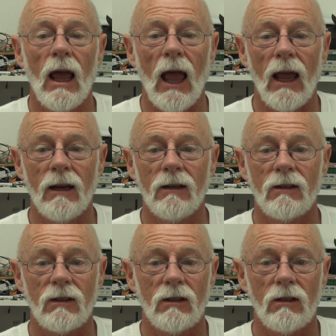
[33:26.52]

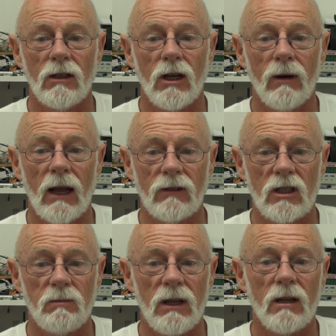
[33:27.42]
and you don't want to have to
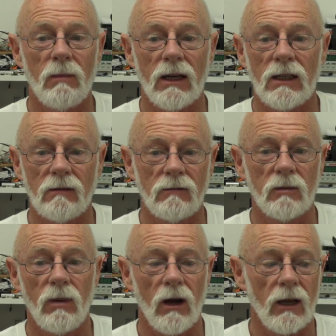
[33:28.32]
spend the money
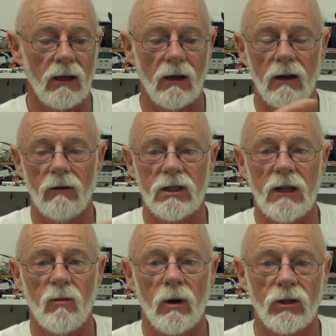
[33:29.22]
to buy a
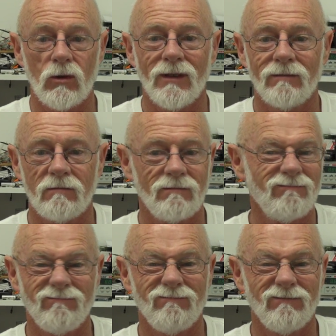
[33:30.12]
receiver module,
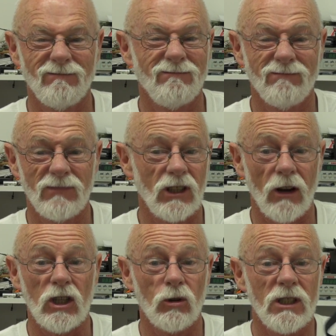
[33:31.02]
it's the
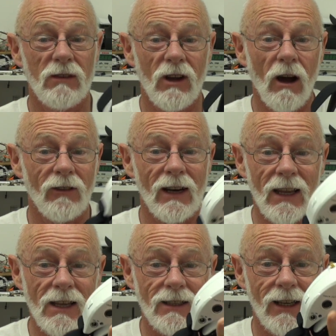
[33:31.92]
only choice you've got,
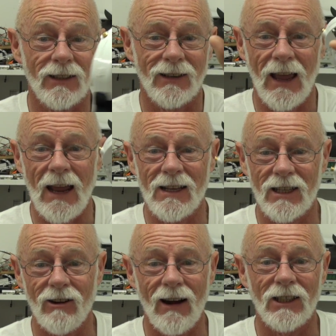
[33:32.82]
really, isn't it? And it's
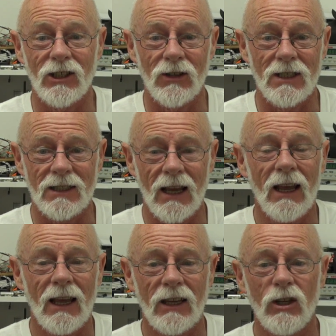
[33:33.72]
a great choice.
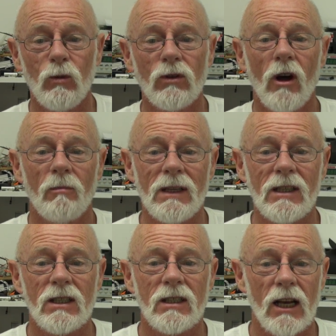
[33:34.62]
You will not be
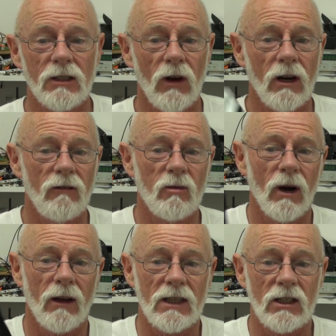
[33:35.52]
dissatisfied if you
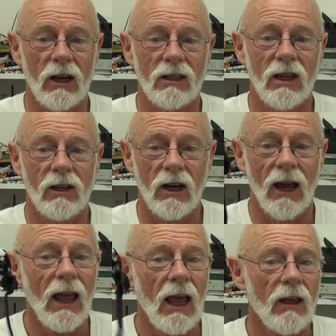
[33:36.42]
buy these, I can tell you now.
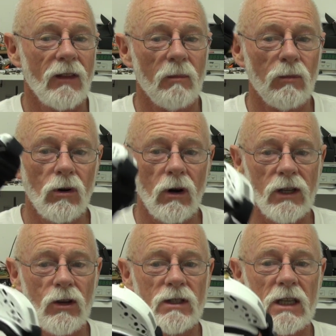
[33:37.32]
The more I
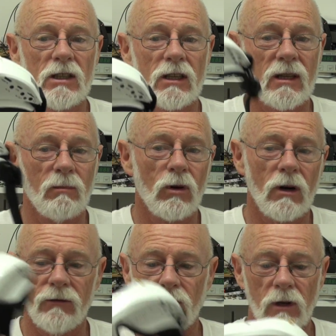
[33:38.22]
use these things, the more
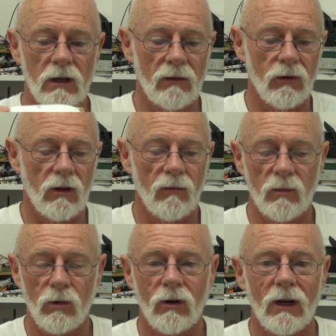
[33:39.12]
I fall in love with them, the
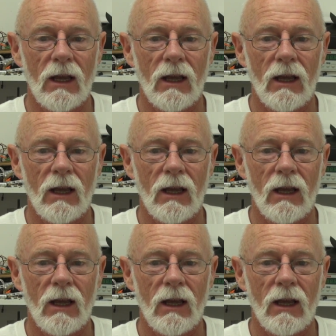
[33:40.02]
more,